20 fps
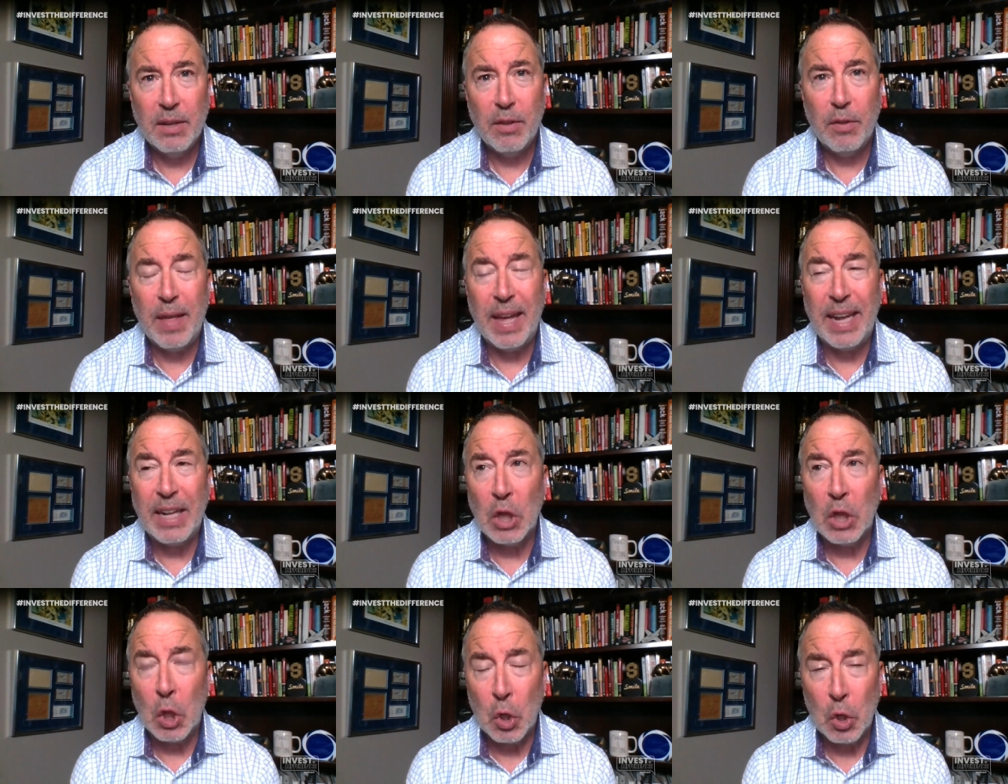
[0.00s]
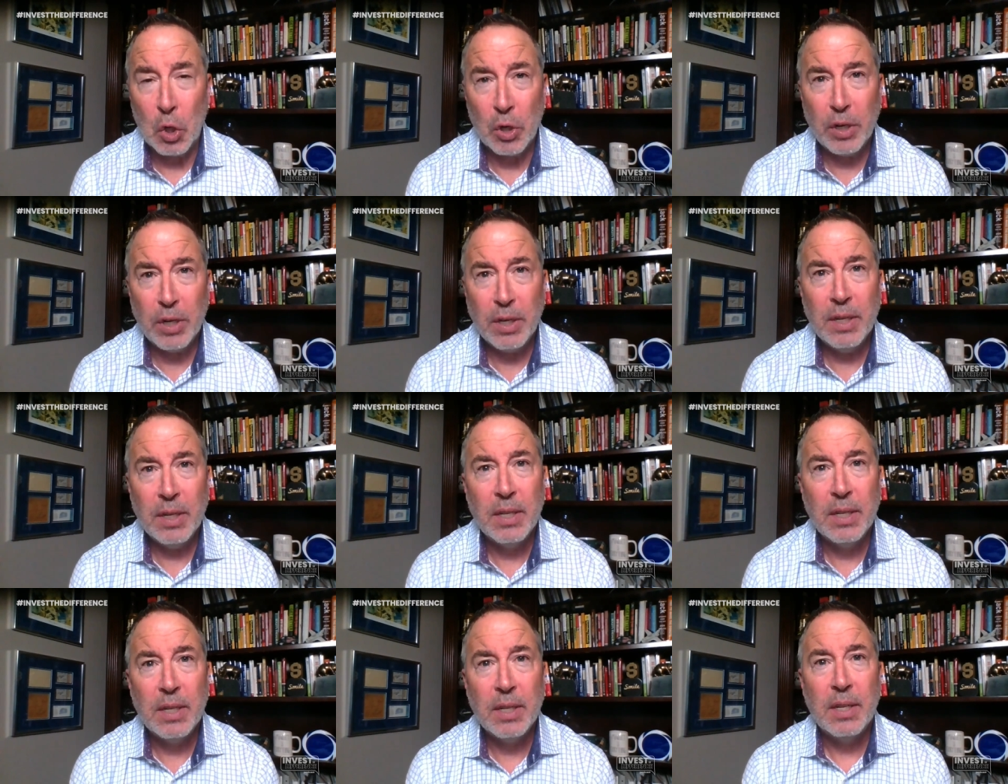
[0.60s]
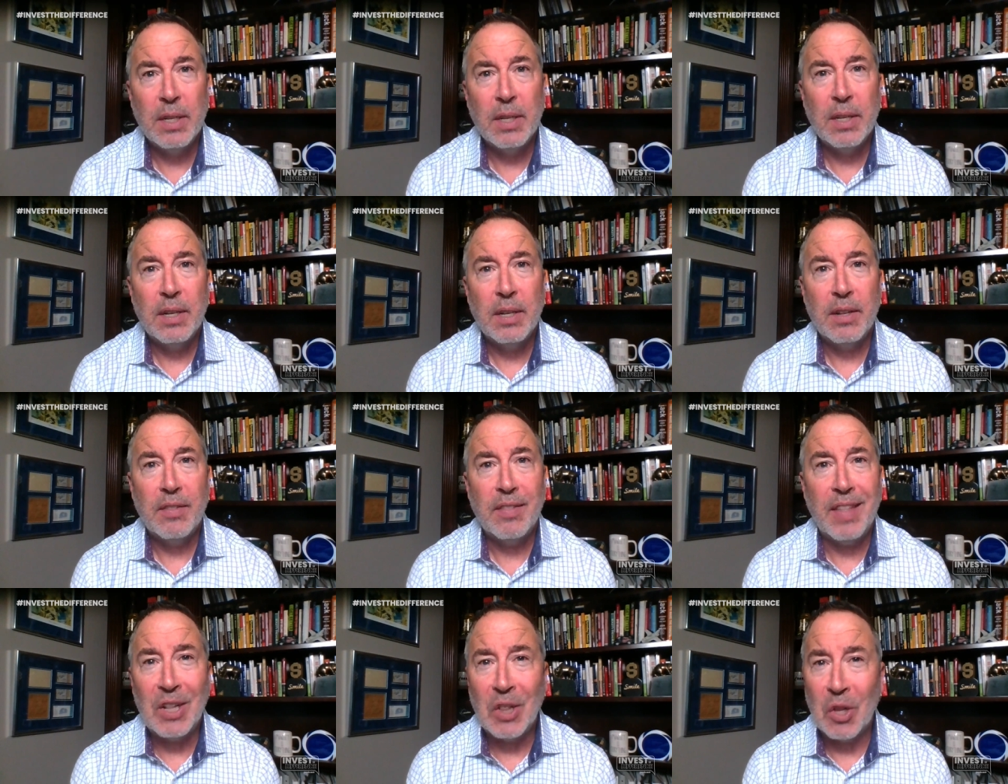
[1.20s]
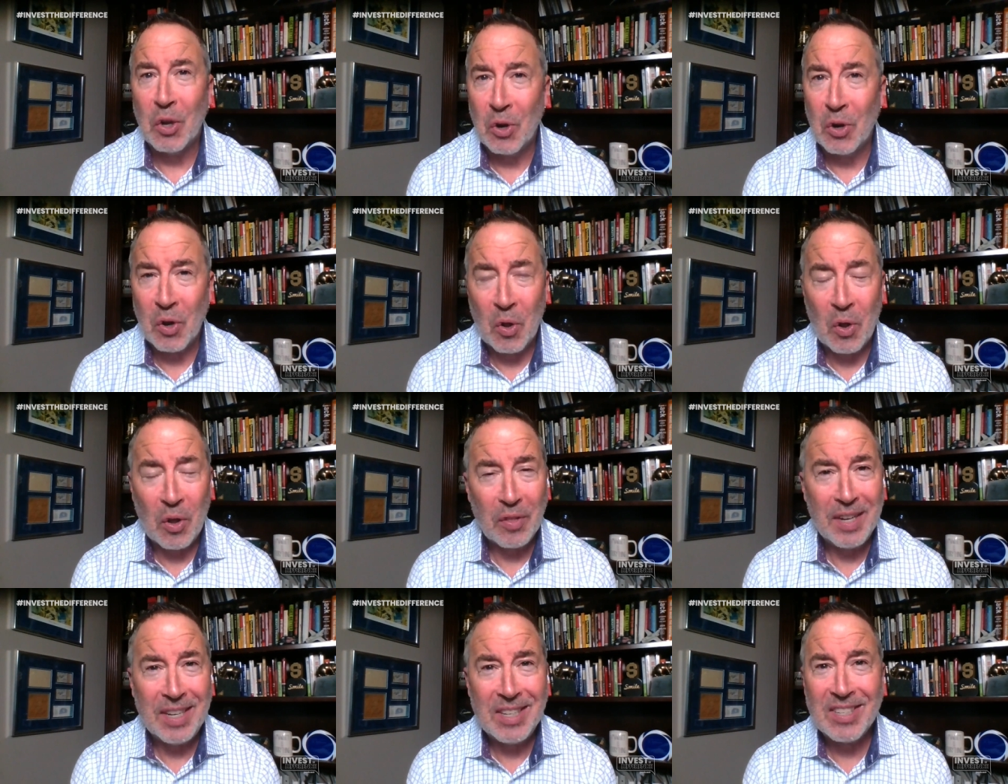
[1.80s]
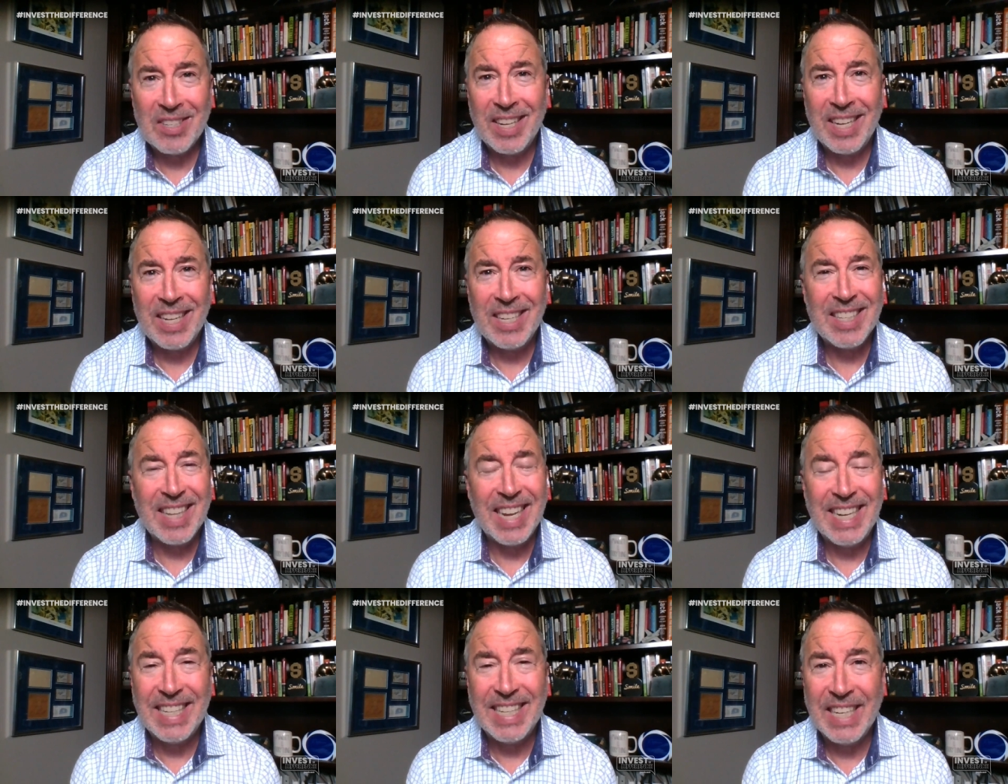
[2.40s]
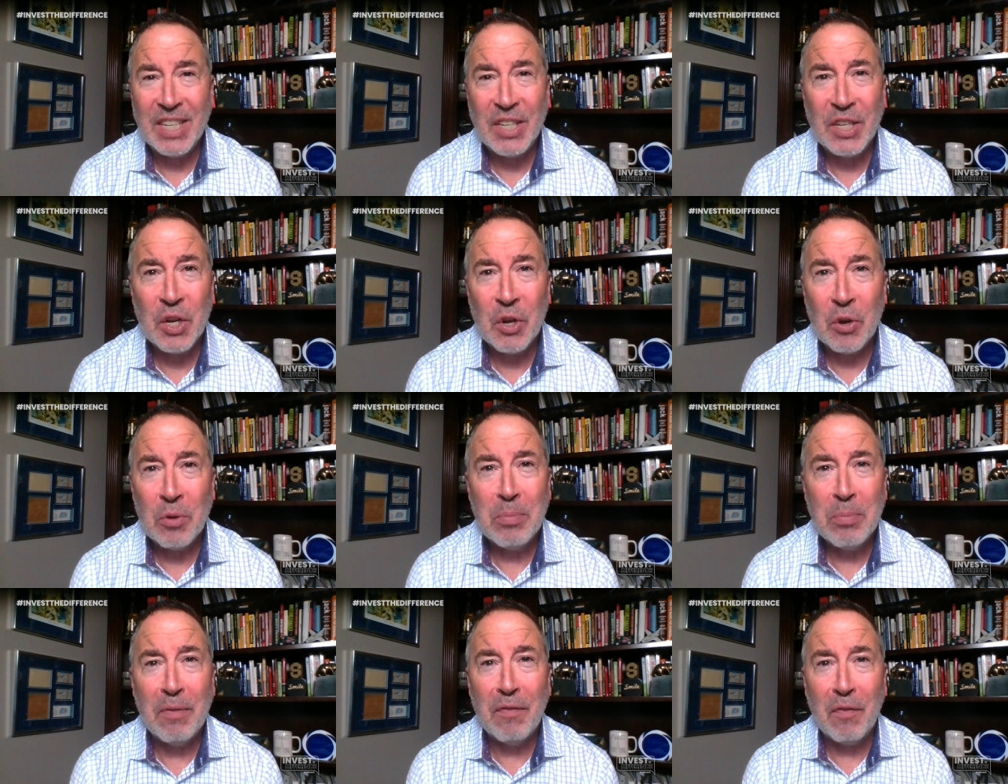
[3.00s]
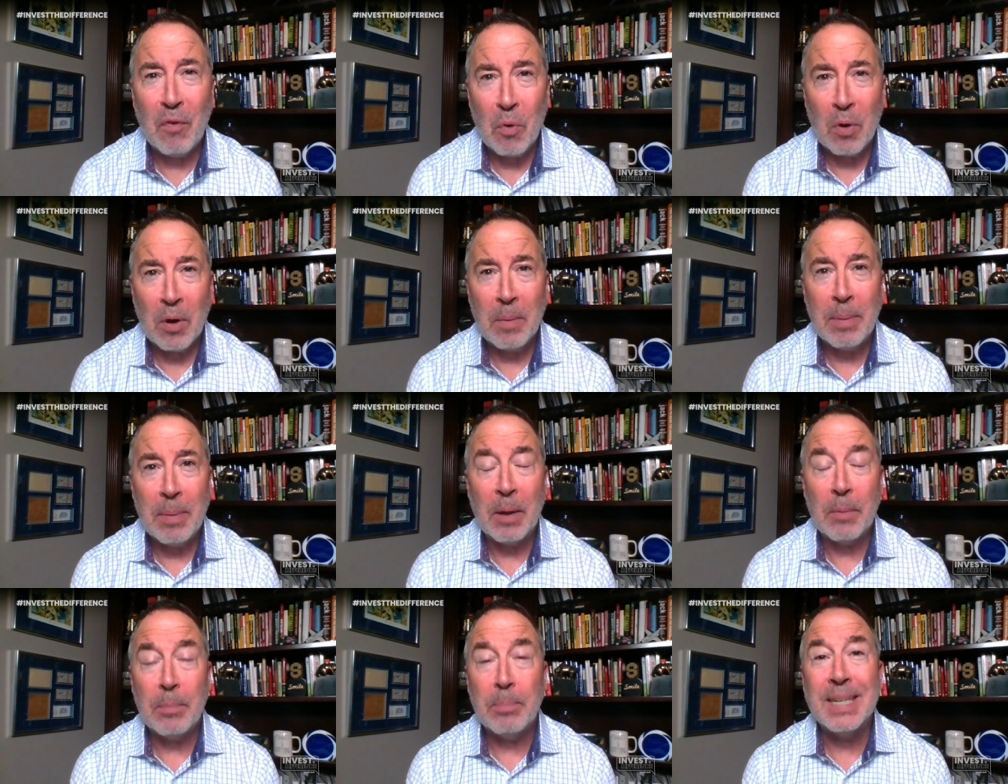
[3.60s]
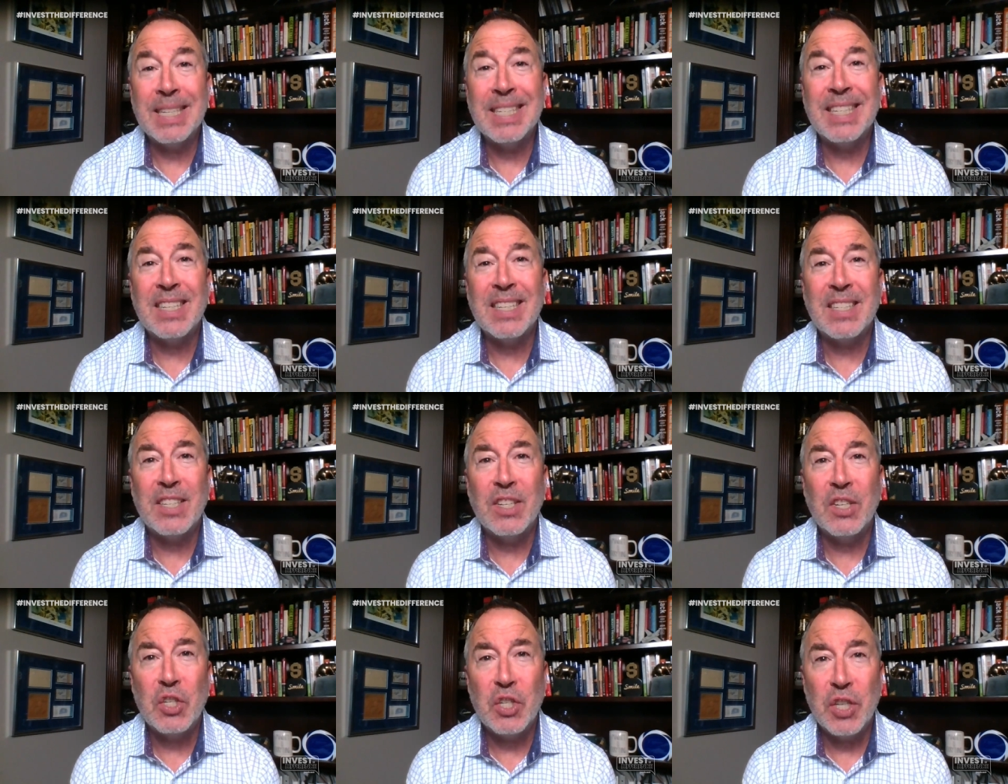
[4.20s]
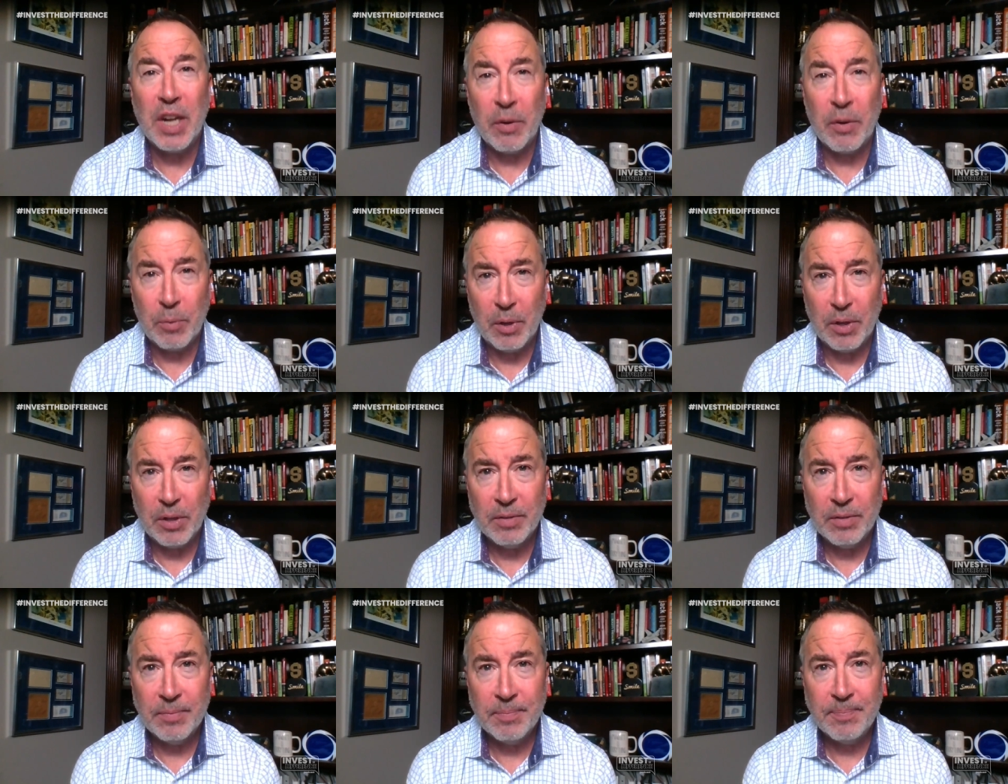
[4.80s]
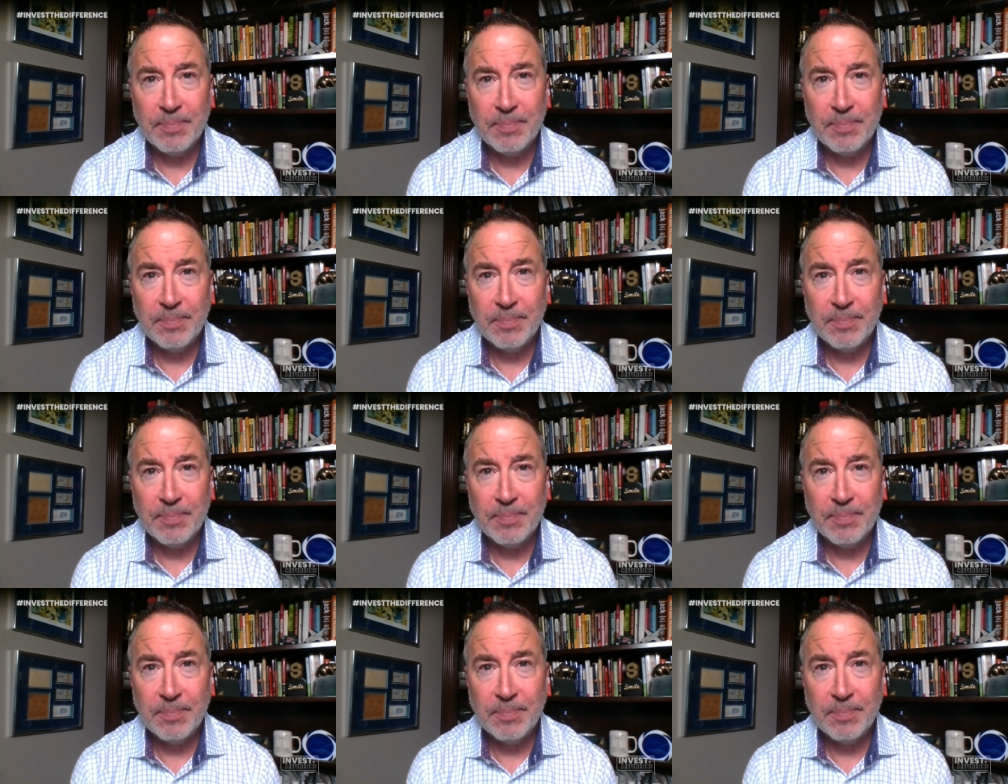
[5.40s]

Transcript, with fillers: They learn, they learn all these things they didn't know before about business in general.